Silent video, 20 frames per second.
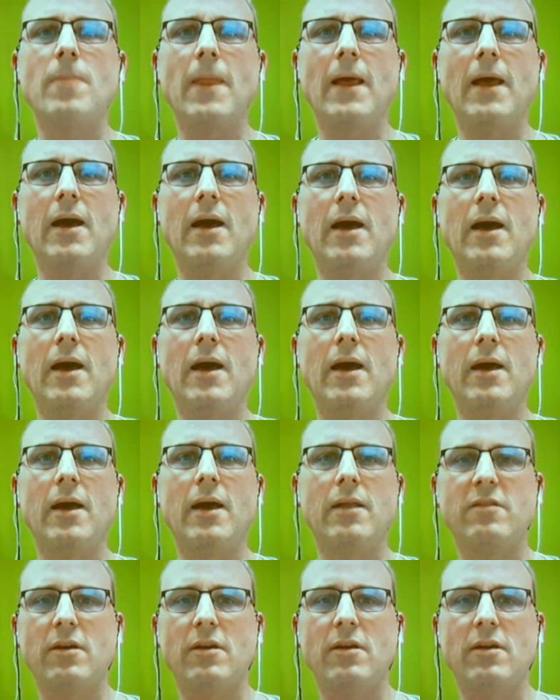
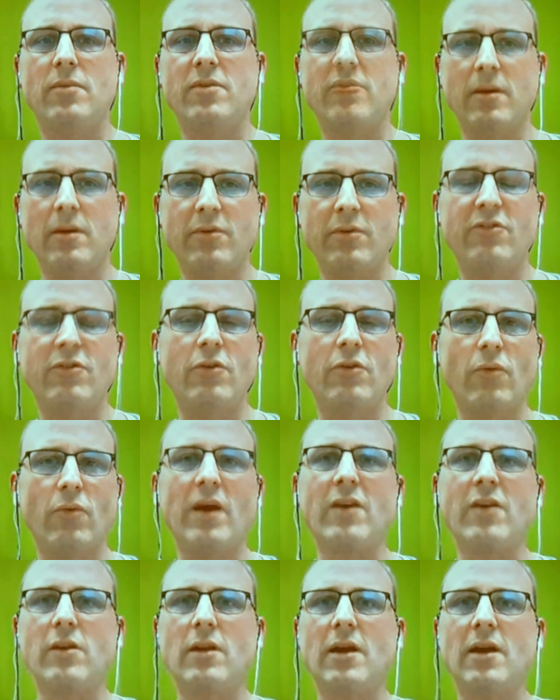and uh, temperature
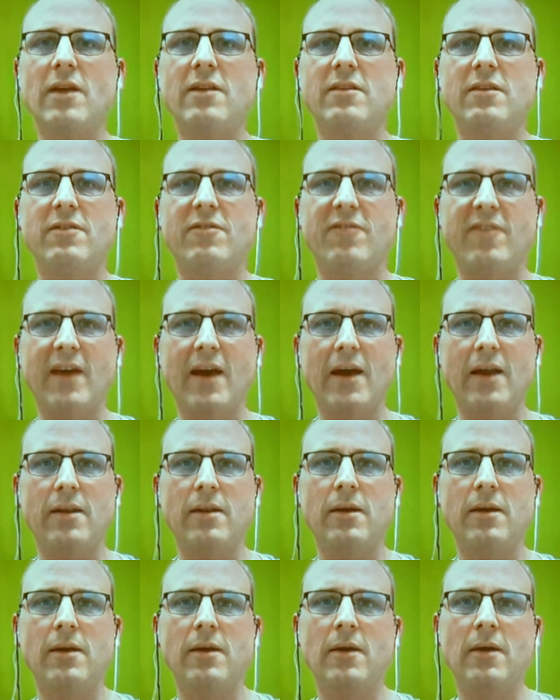regulated
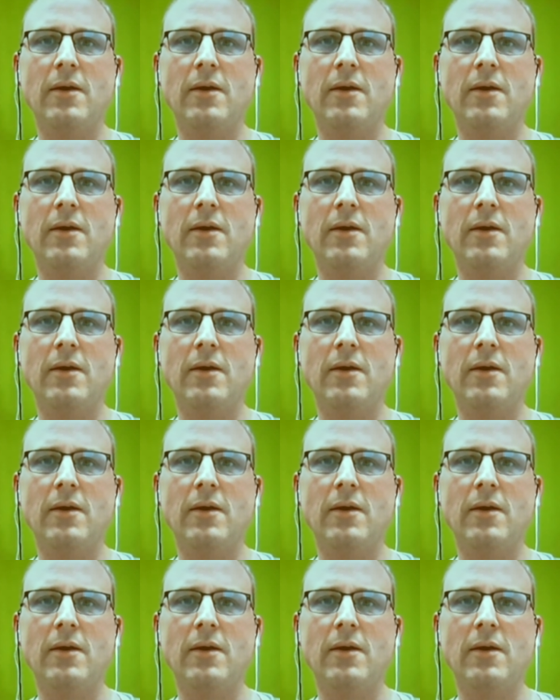fan.